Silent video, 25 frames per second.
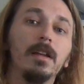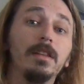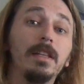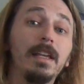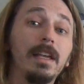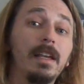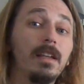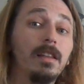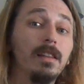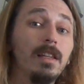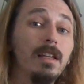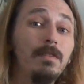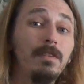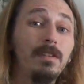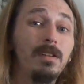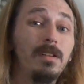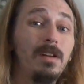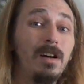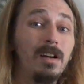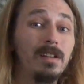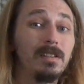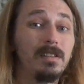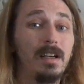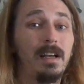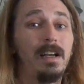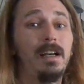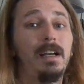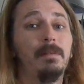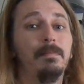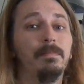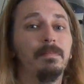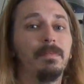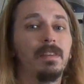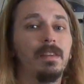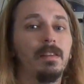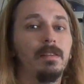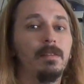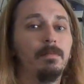They can live a long time.
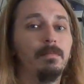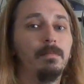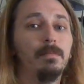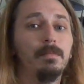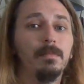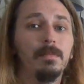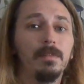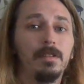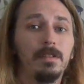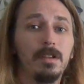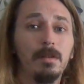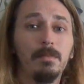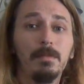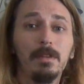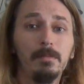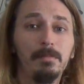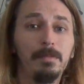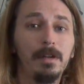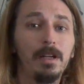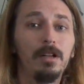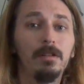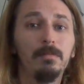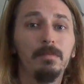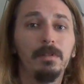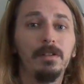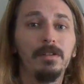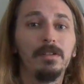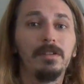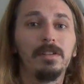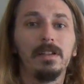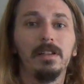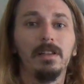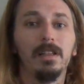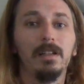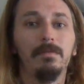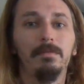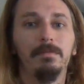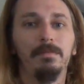Some of the bigger birds
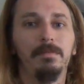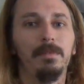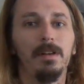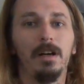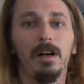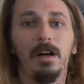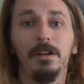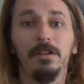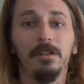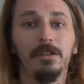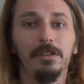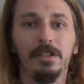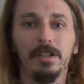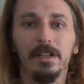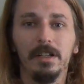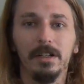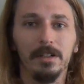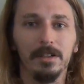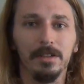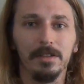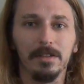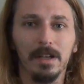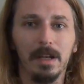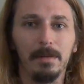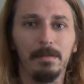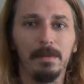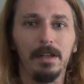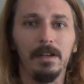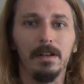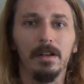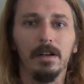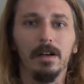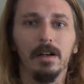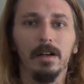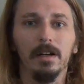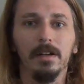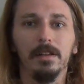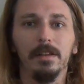can live 100 years. I mean,
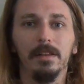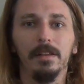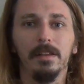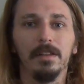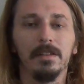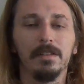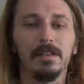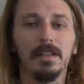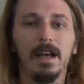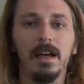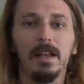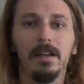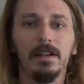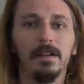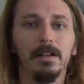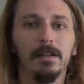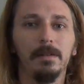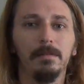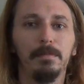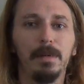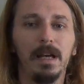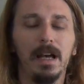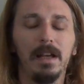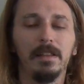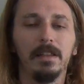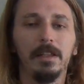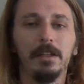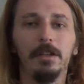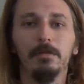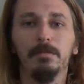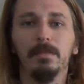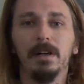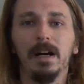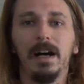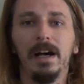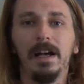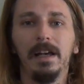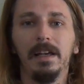it's not a pet that you
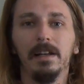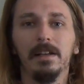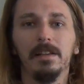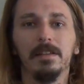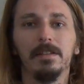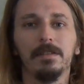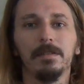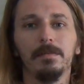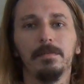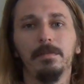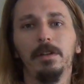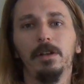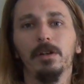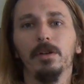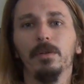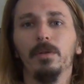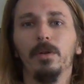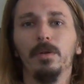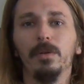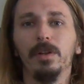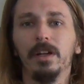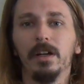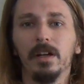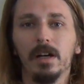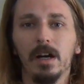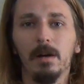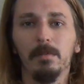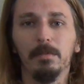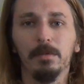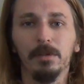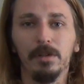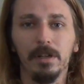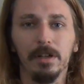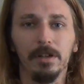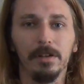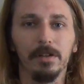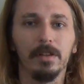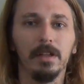buy and it's only a couple
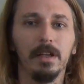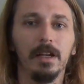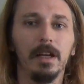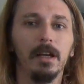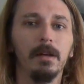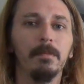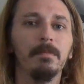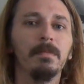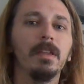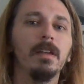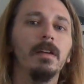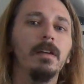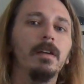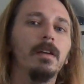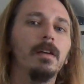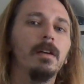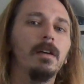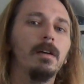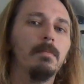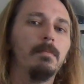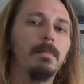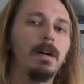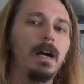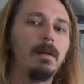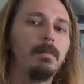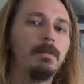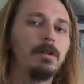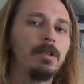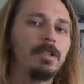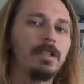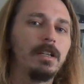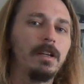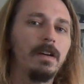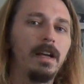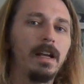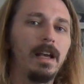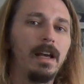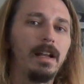year thing. My birds
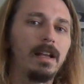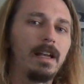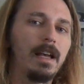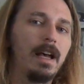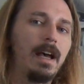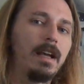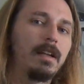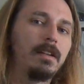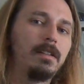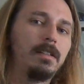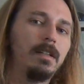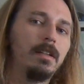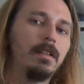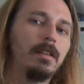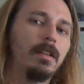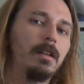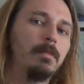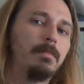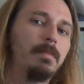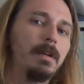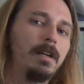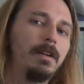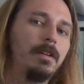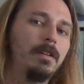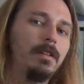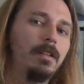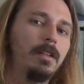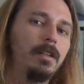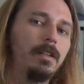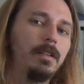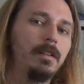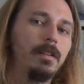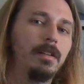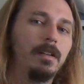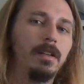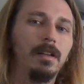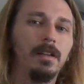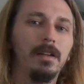here, I got a cockatiel and a
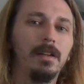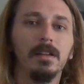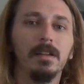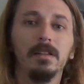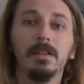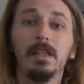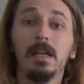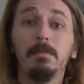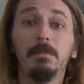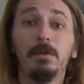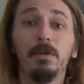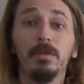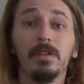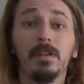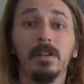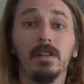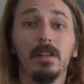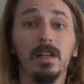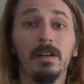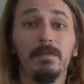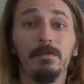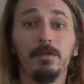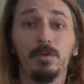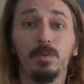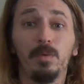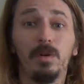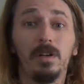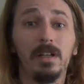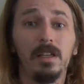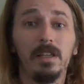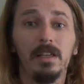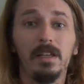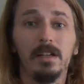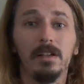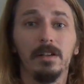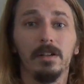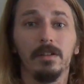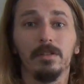parrotlet. They both can live 20
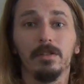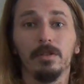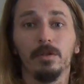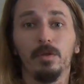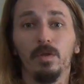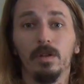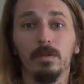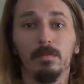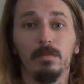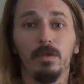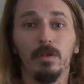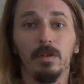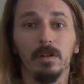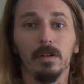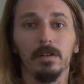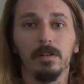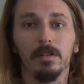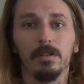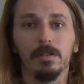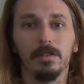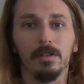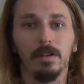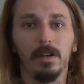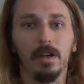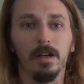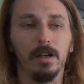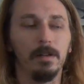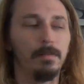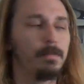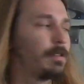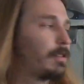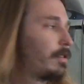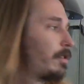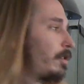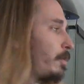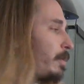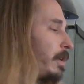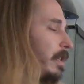years or more.
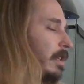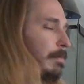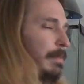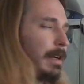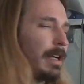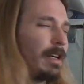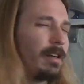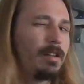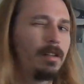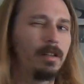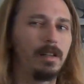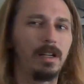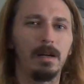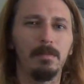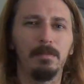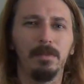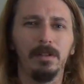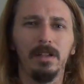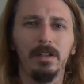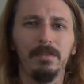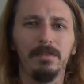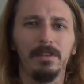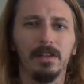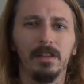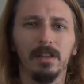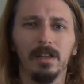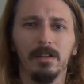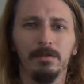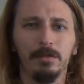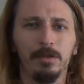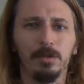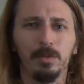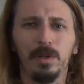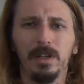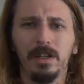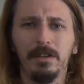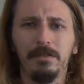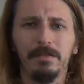Stewie, the parrotlet, I believe can live
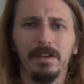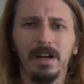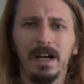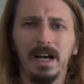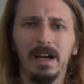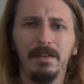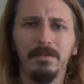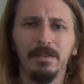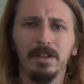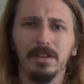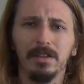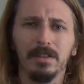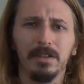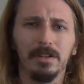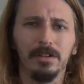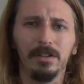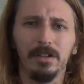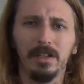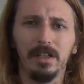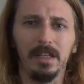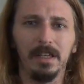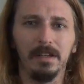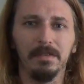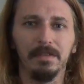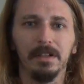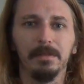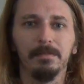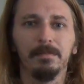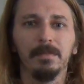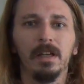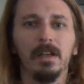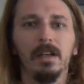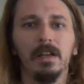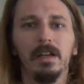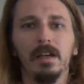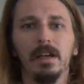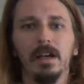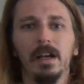25 to 30 even,
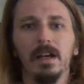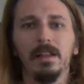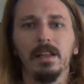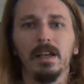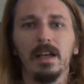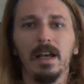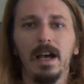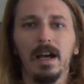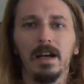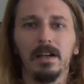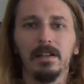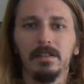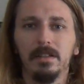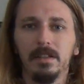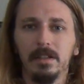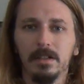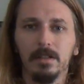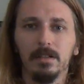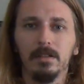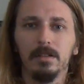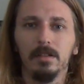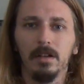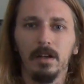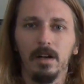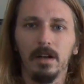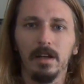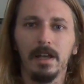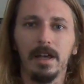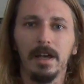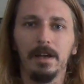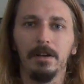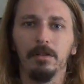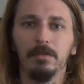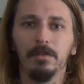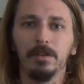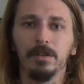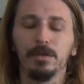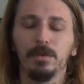and the cockatiel,
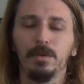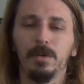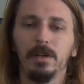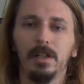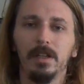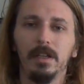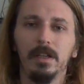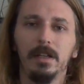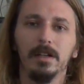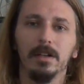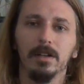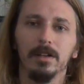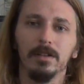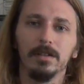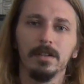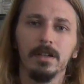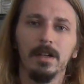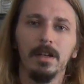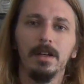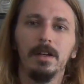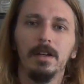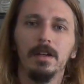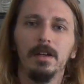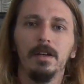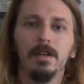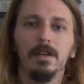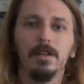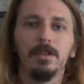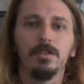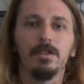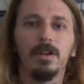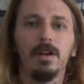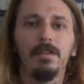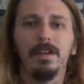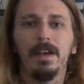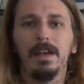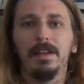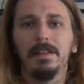again, over 20 years.
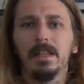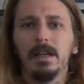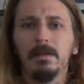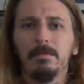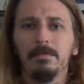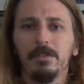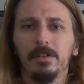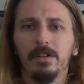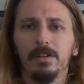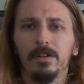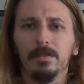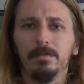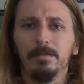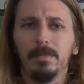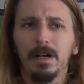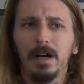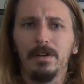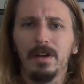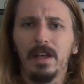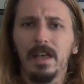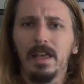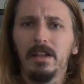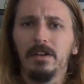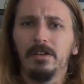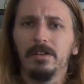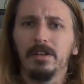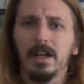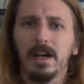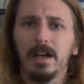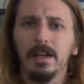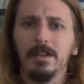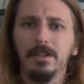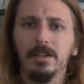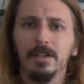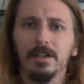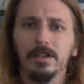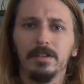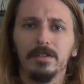So I've had them for about 8 or
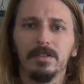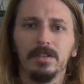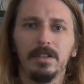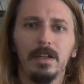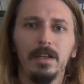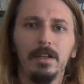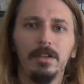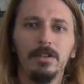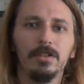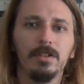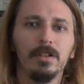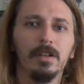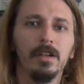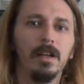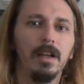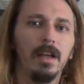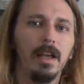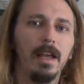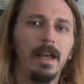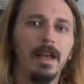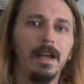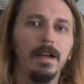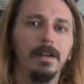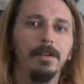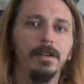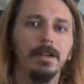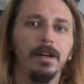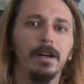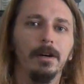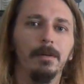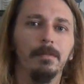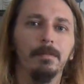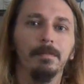9 years each, and